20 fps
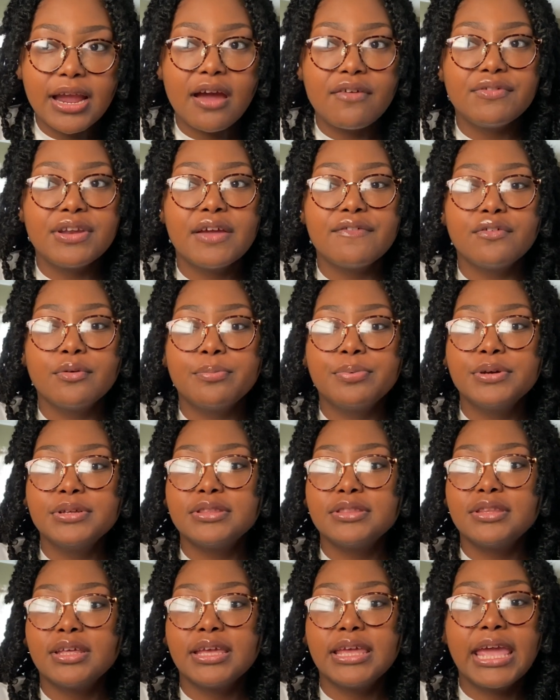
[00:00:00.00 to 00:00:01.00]
I've never
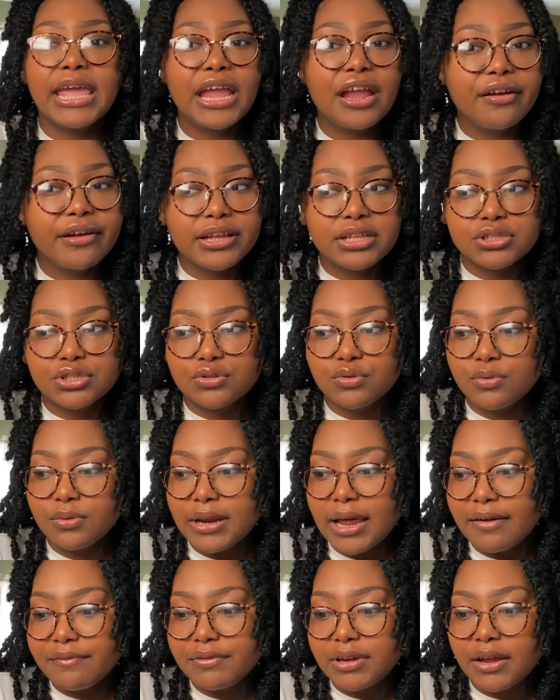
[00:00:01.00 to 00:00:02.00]
put the care into it.
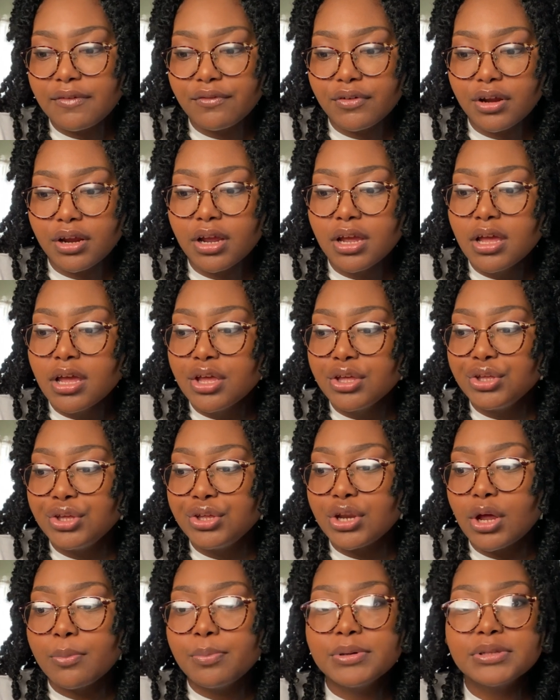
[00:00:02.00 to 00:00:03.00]
I've never, you
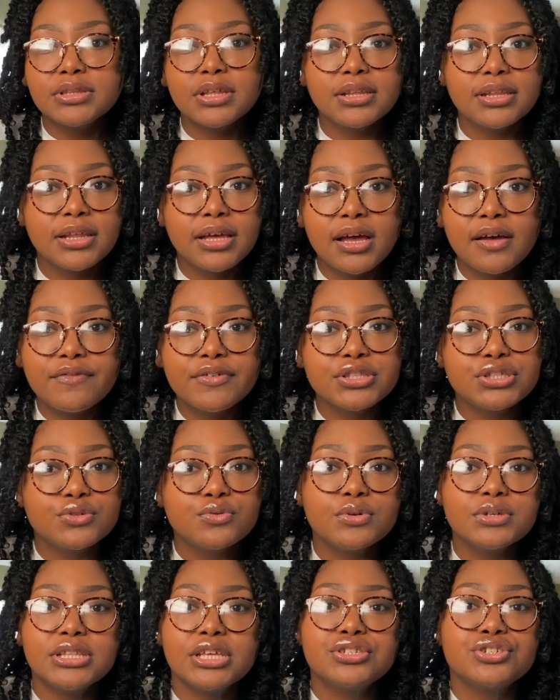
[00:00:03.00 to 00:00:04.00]
know, put the love
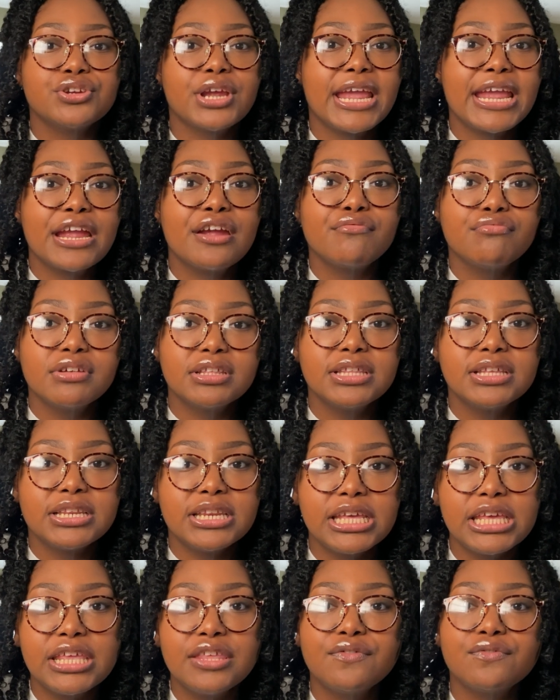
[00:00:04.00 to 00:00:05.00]
into it that your hair really
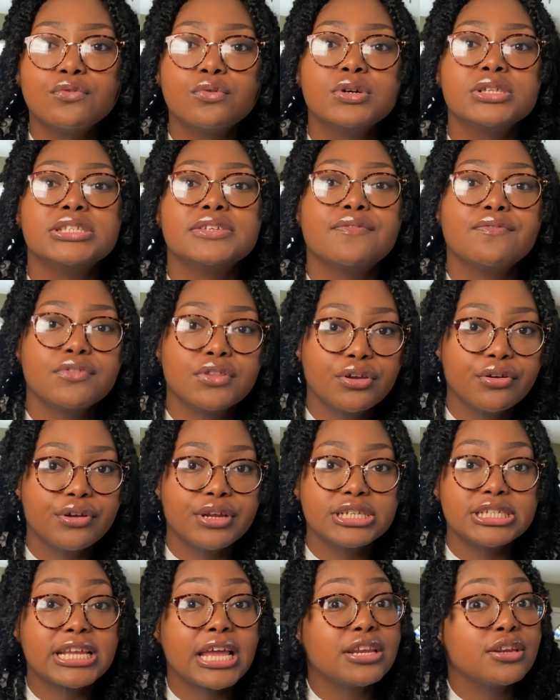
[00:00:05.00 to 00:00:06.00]
needs for it to
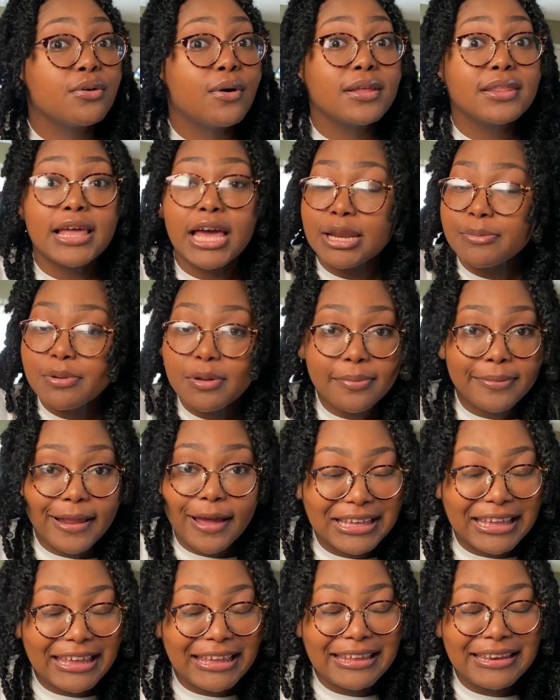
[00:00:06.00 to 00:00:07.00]
flourish. I know a lot of people
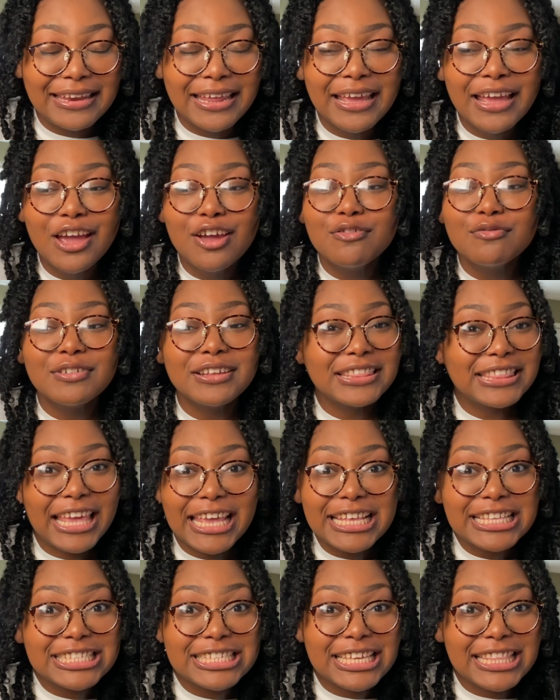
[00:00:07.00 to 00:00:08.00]
that can
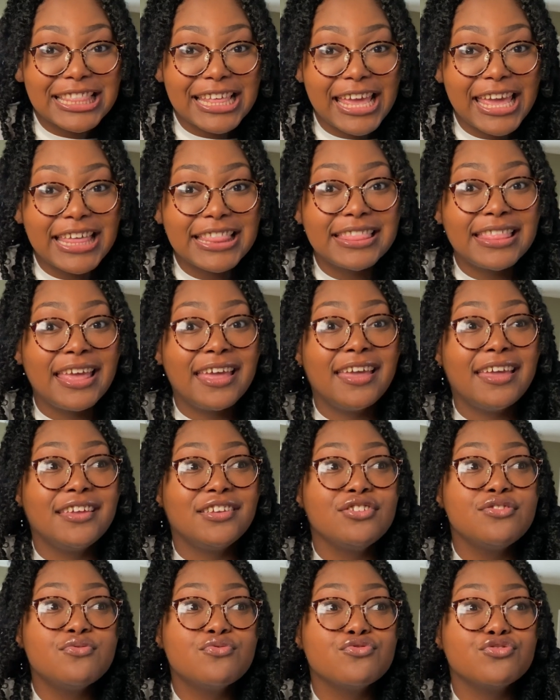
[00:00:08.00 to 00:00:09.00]
relate to that
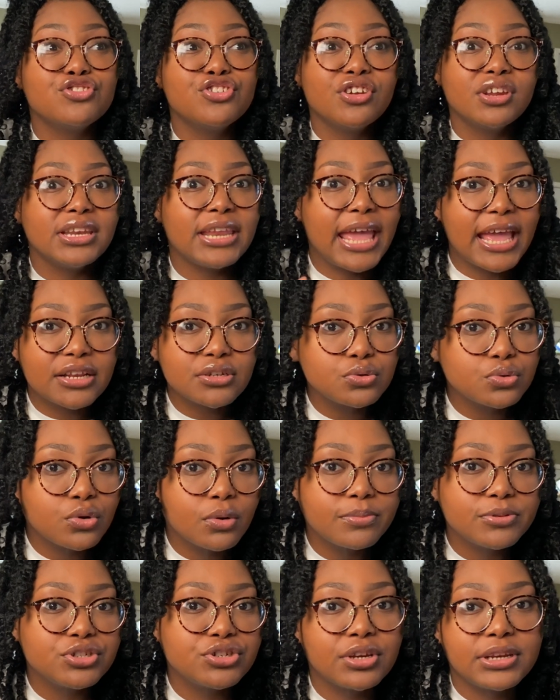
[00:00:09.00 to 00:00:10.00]
you're natural,
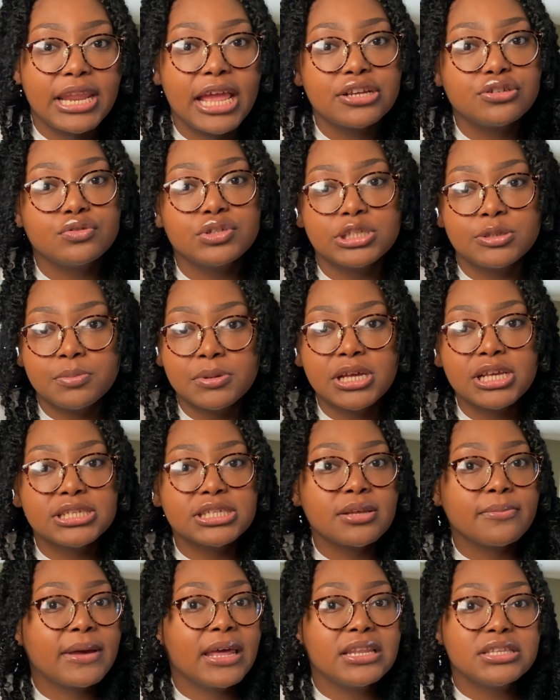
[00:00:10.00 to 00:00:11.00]
but you're natural just because
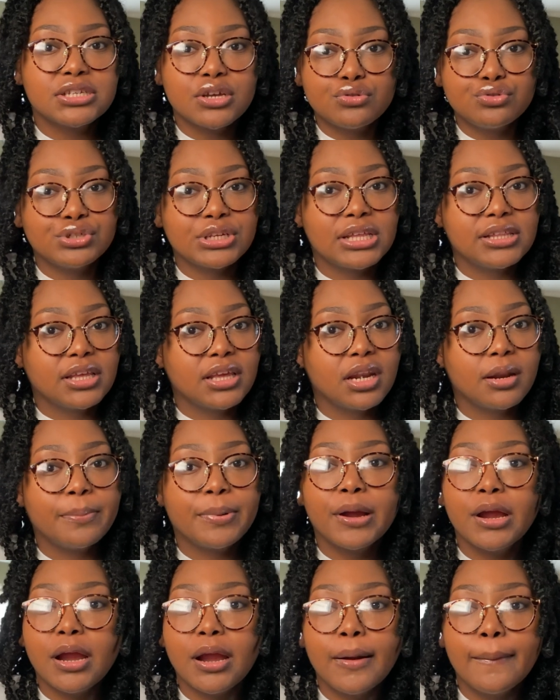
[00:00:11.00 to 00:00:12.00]
somebody told you not to get a
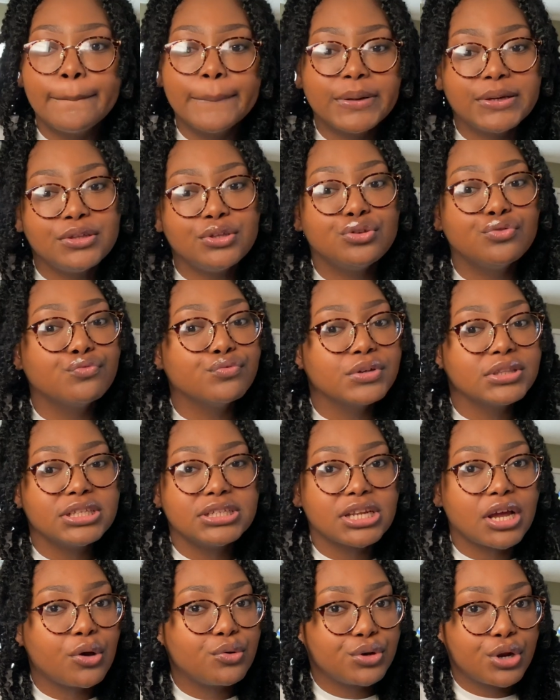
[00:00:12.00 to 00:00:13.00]
perm, but you really
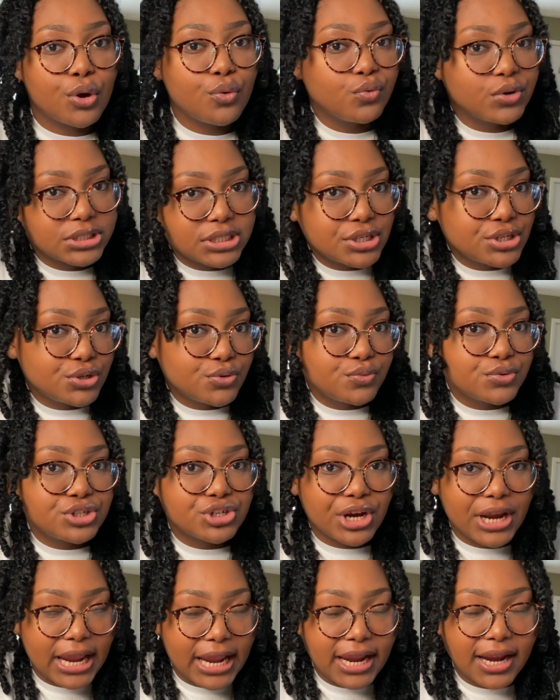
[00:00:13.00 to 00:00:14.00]
don't know what to do with
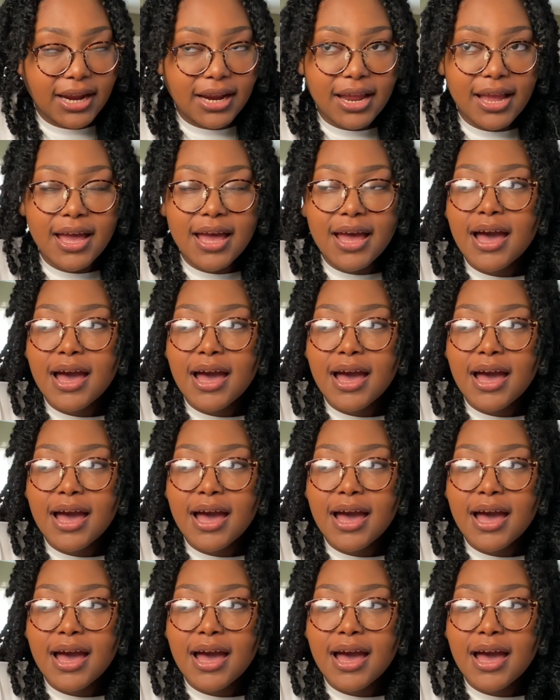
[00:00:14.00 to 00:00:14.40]
your hair.